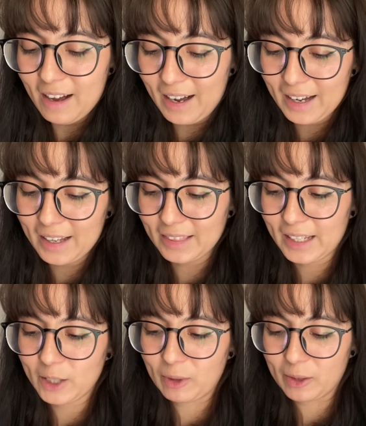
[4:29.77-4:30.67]
I
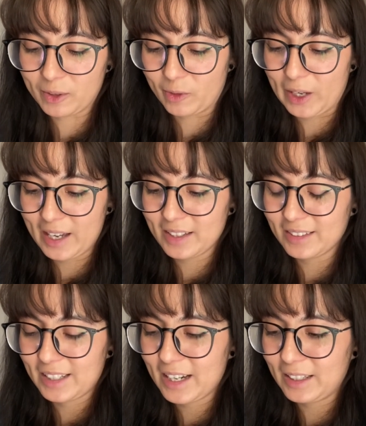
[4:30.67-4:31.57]
lightweight
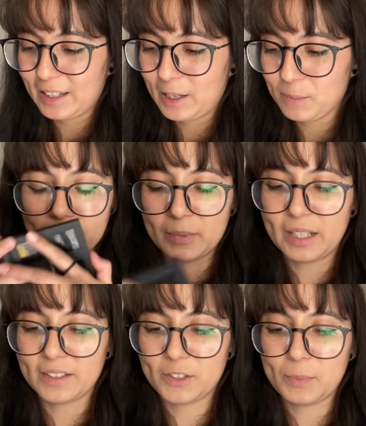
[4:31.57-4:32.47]
regret getting it
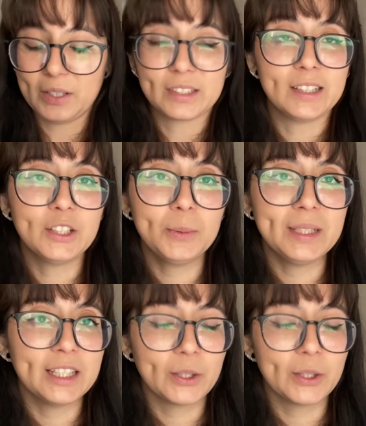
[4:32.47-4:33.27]
because it smells a little bit like